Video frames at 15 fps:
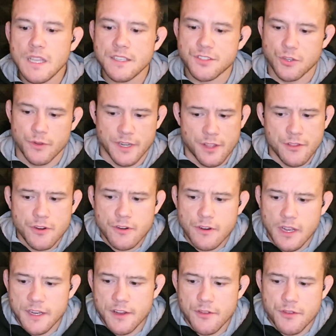So another
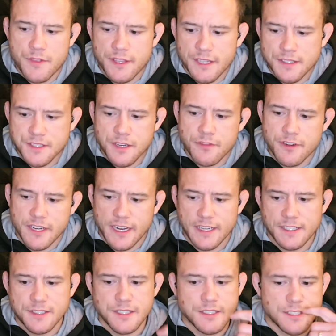thing that's different in
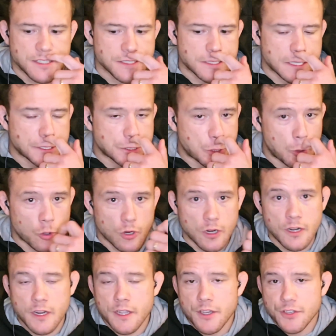ADCC is they
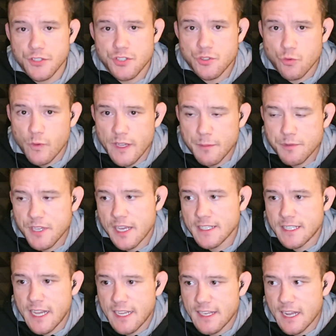score sweeps
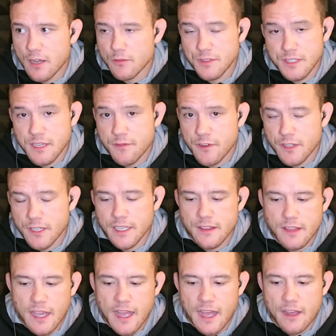and takedowns differently.
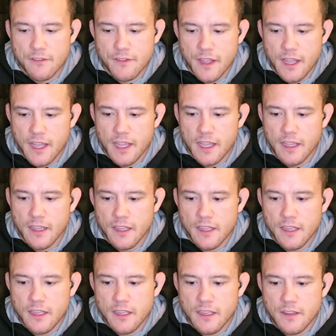They have a
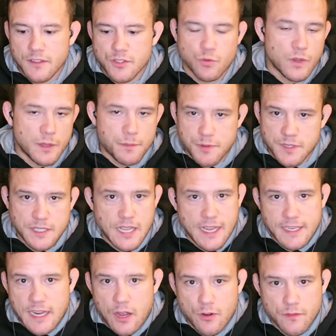sweep and
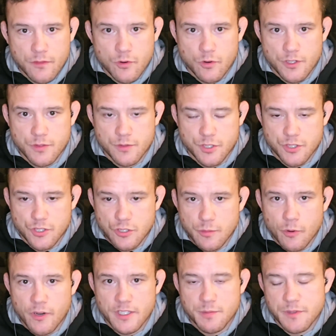takedown, of course, which is 2
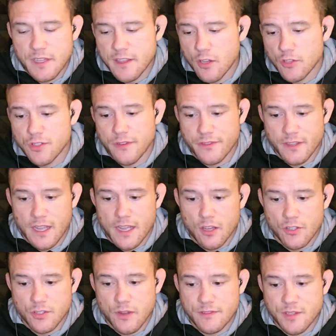points, but then they also
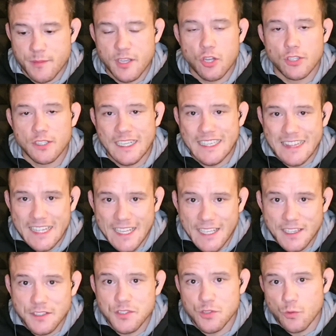have something called a
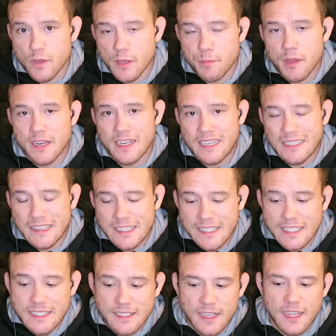clean sweep and a
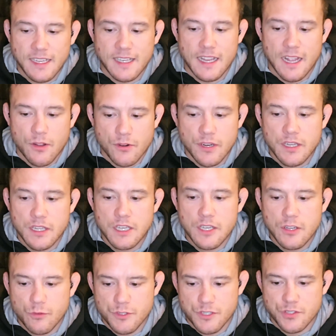clean takedown,
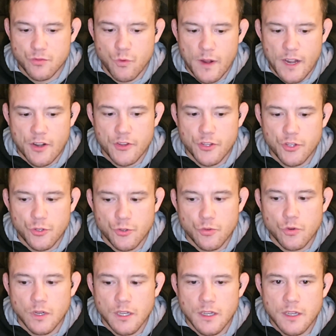which is where
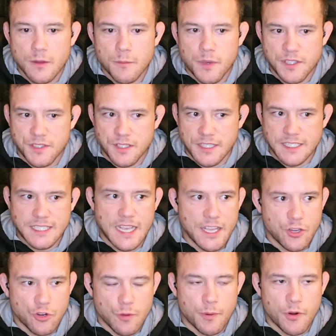you basically
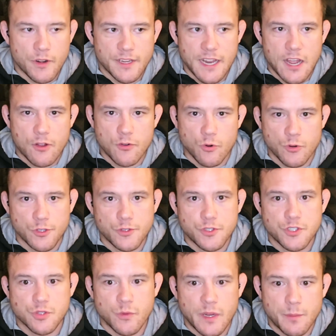take your opponent down or you
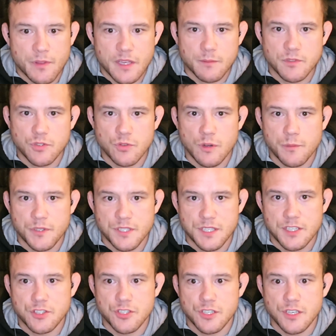sweep them to a
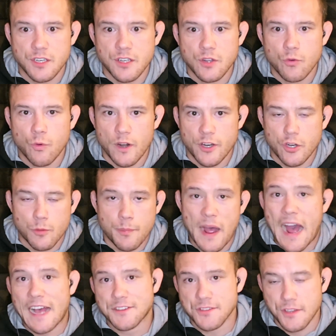position where you're
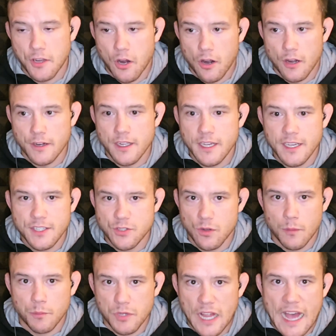past the guard. So
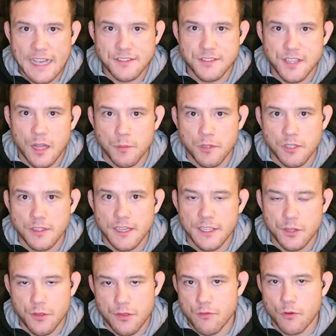a blast double,
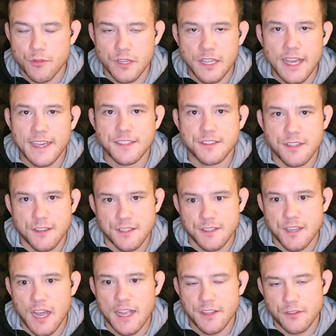and you throw the legs to the
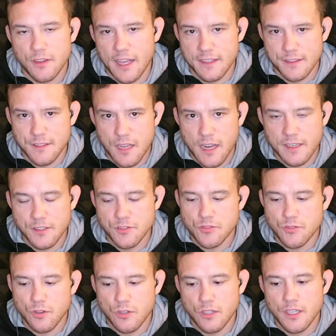side, you land in side
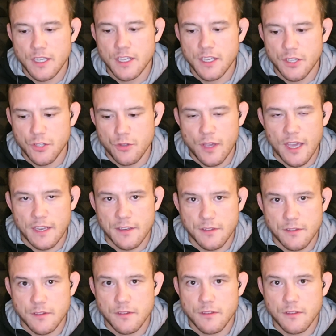control, you get
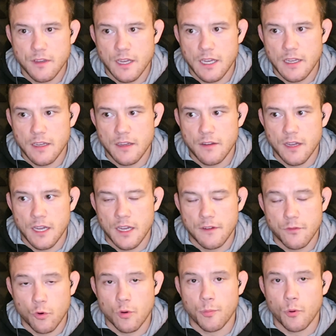
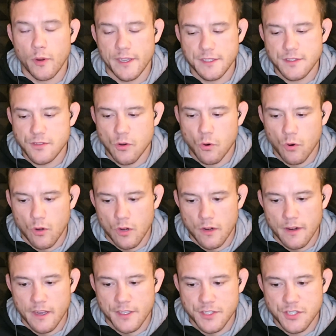4 points.
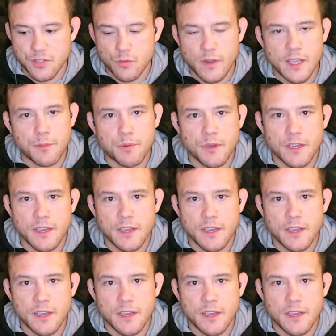Or a sweep,